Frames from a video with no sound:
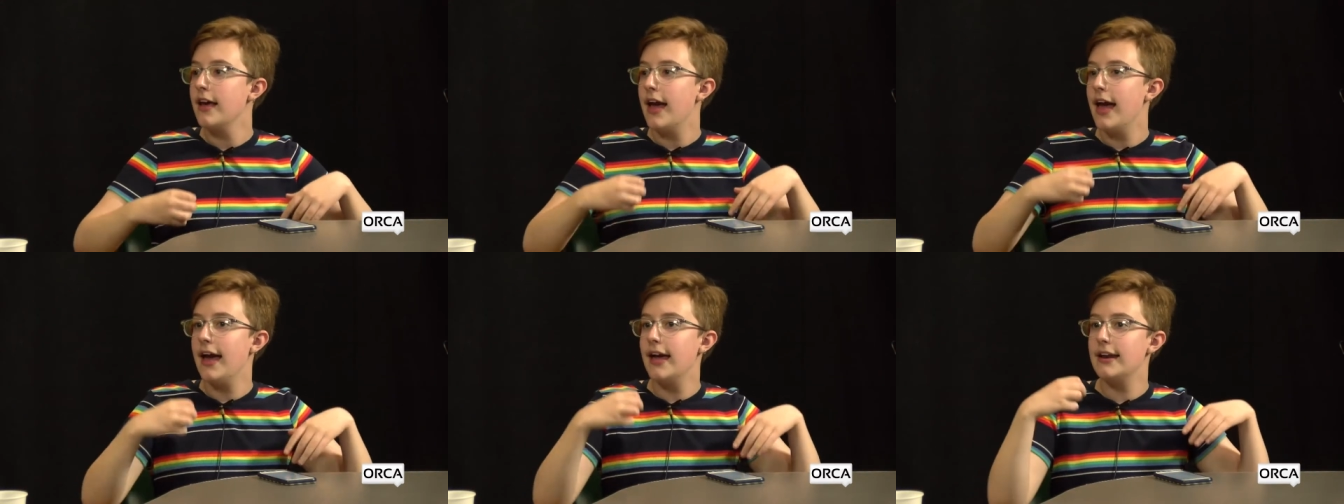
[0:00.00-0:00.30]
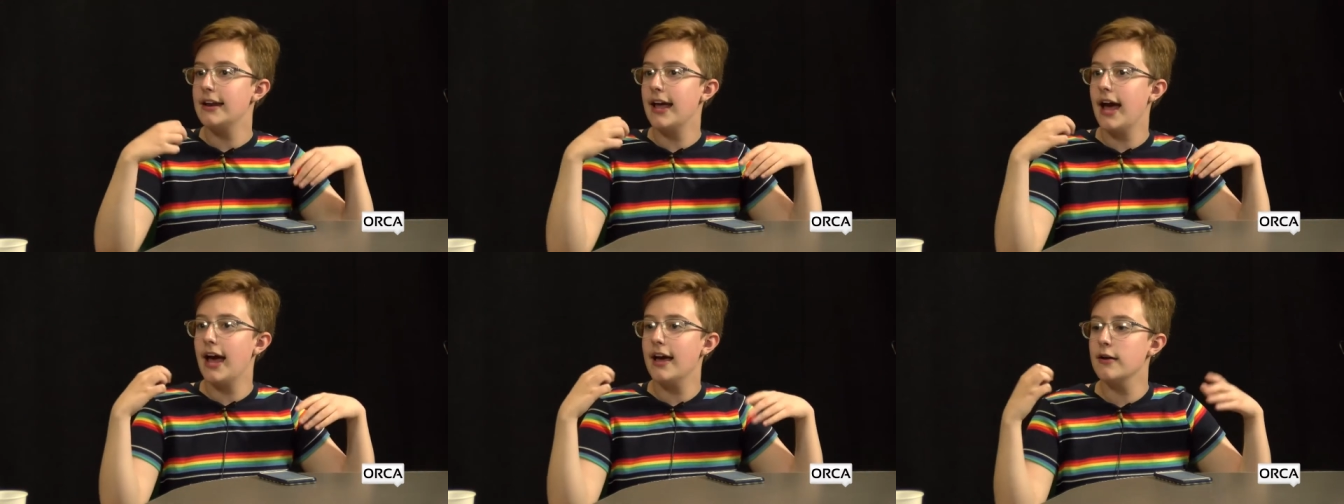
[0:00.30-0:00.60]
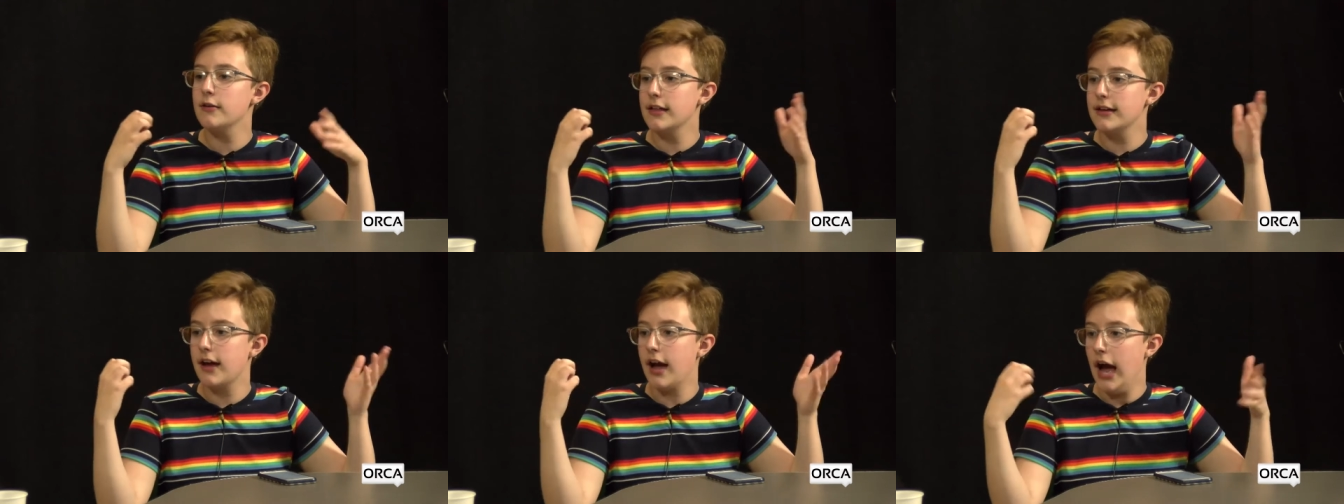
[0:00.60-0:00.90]
and I,
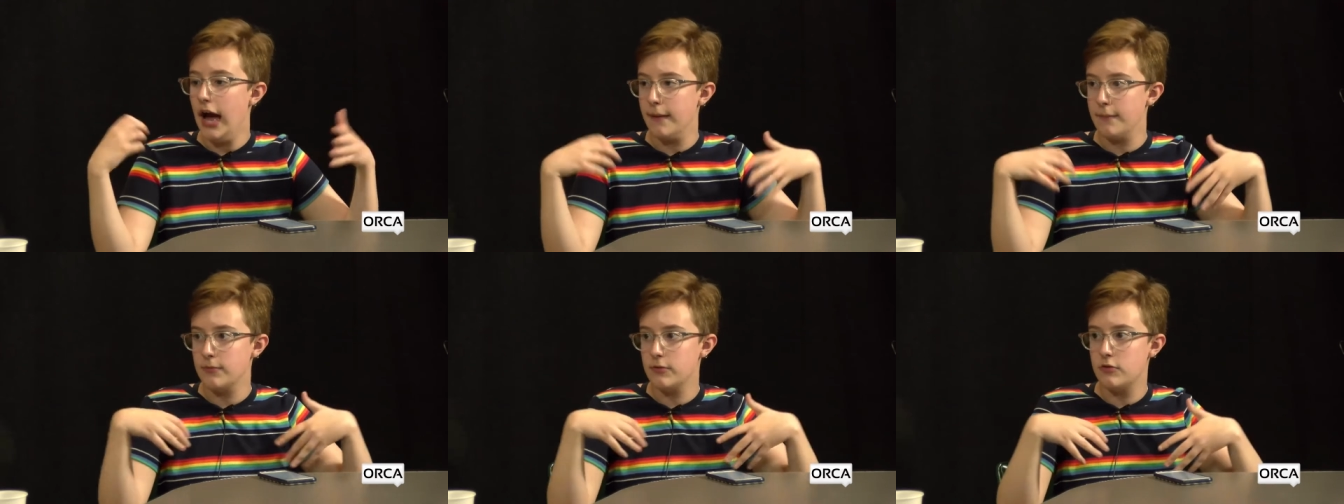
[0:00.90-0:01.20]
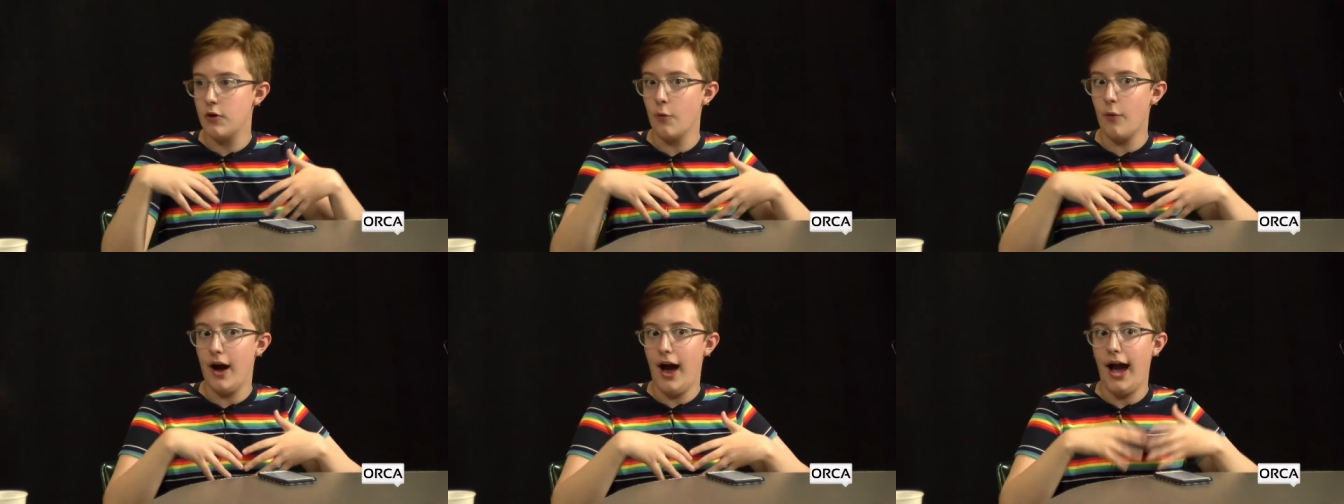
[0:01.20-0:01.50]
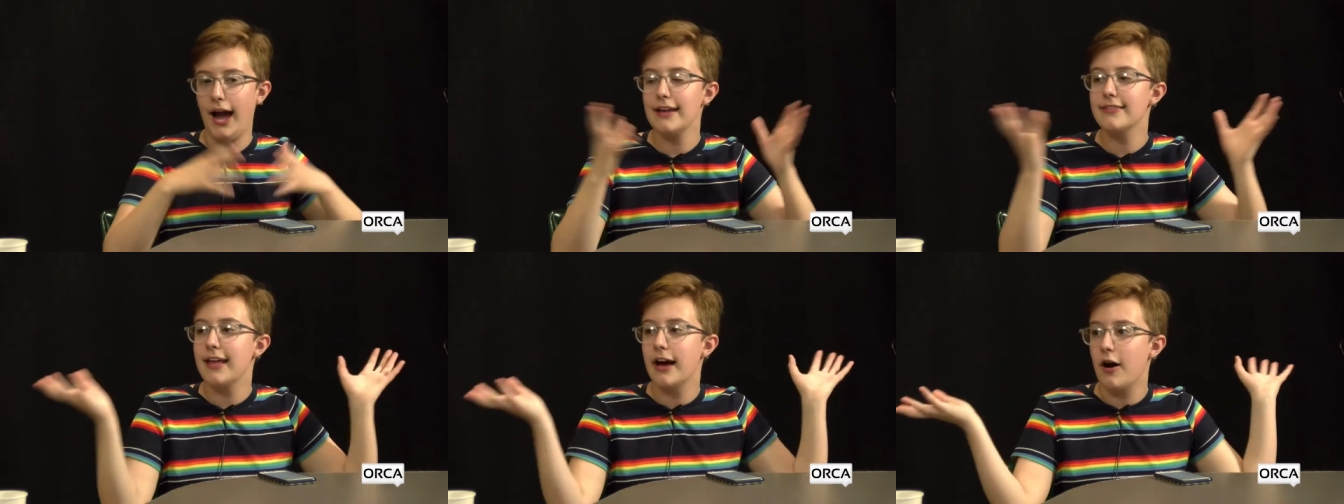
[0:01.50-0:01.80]
like I don't
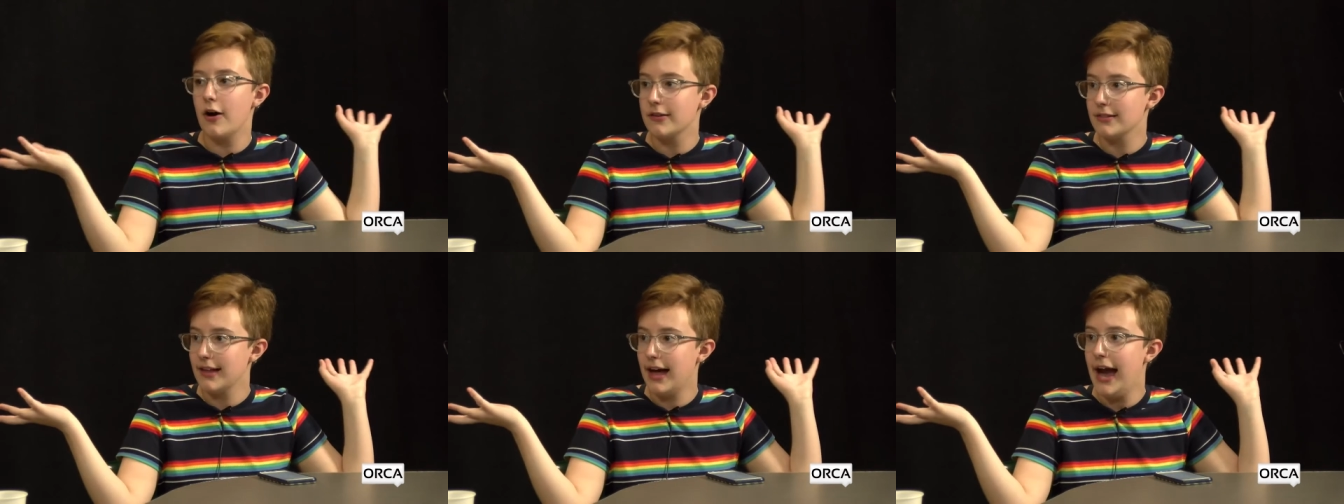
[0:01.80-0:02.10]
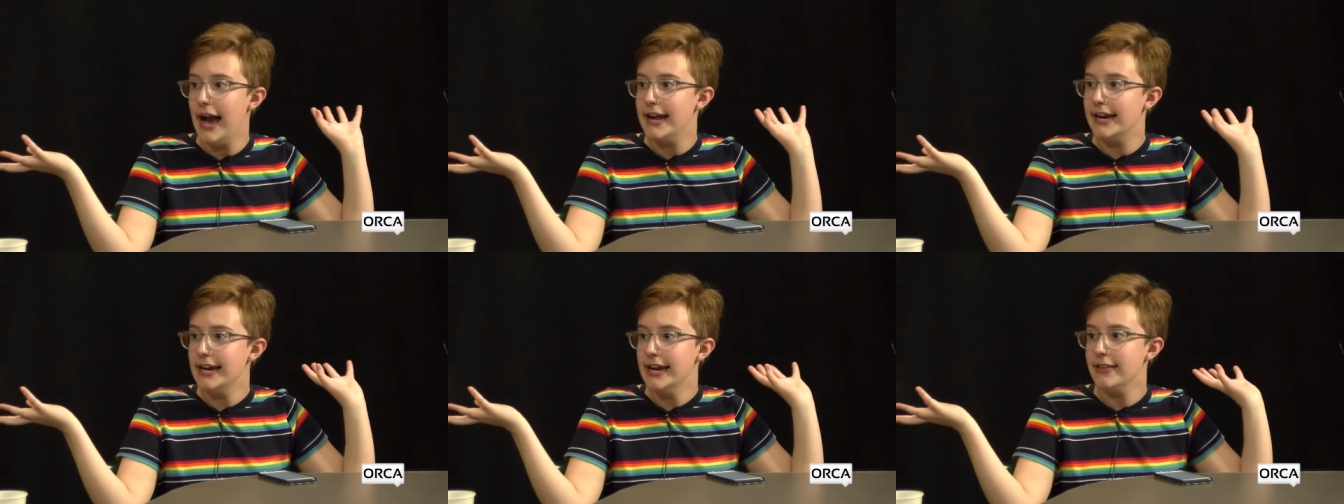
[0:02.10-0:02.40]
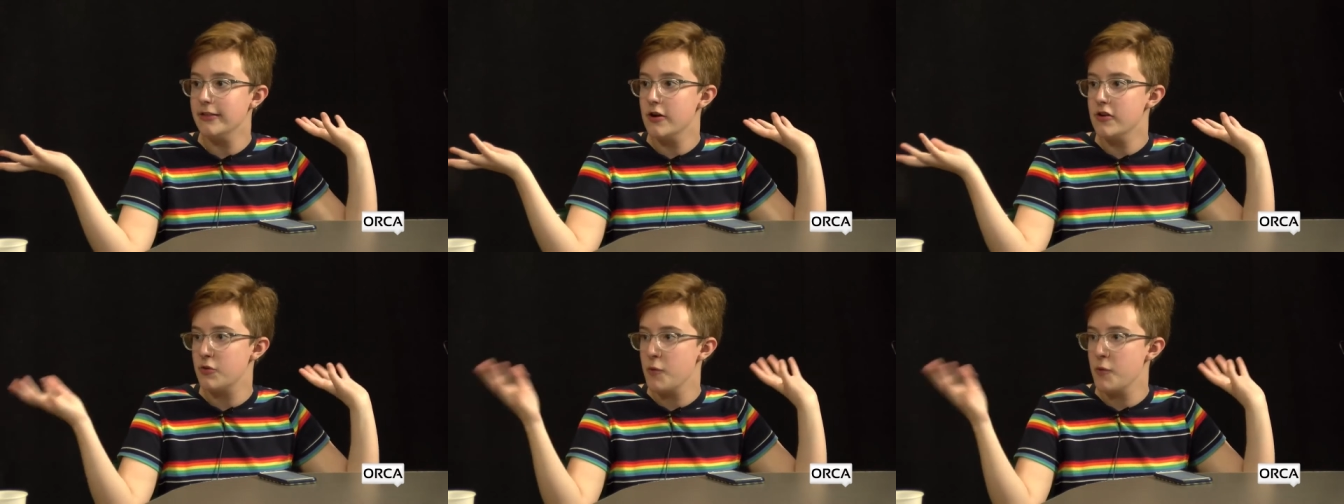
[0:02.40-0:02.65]
hide that online either.